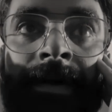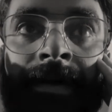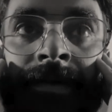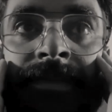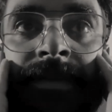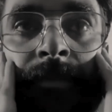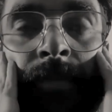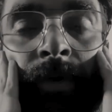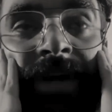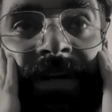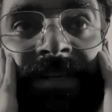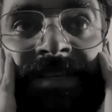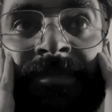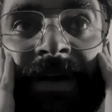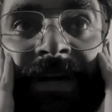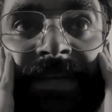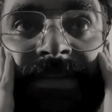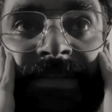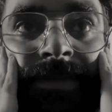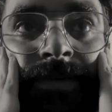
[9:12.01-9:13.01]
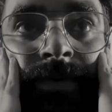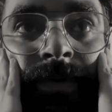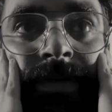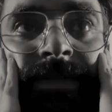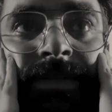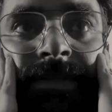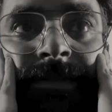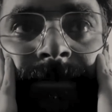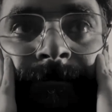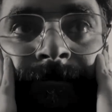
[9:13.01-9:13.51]
The point is, my dear
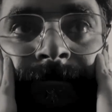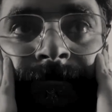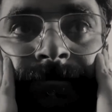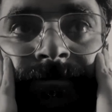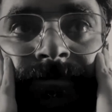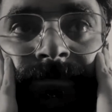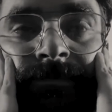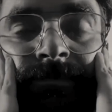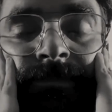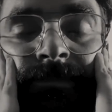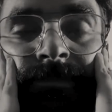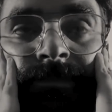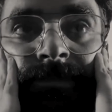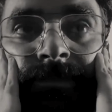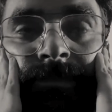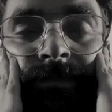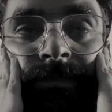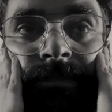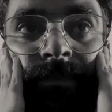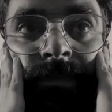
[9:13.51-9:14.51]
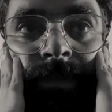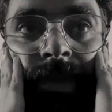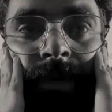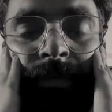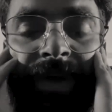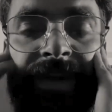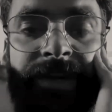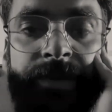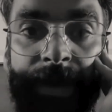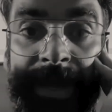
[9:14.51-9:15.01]
students,
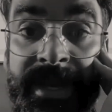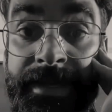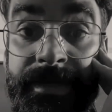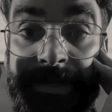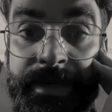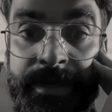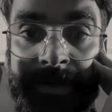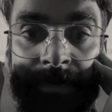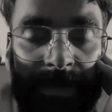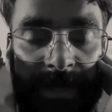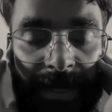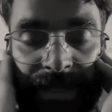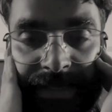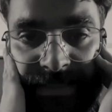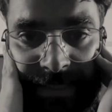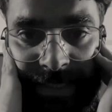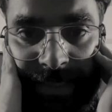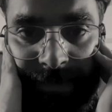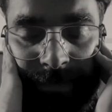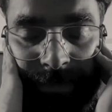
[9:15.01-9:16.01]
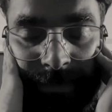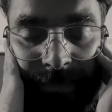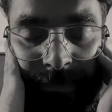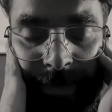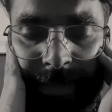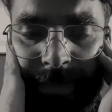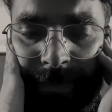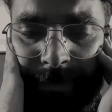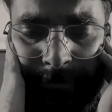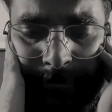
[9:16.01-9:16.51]
when you enter into class 11th,
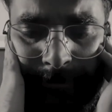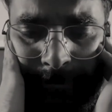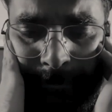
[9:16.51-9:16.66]
right?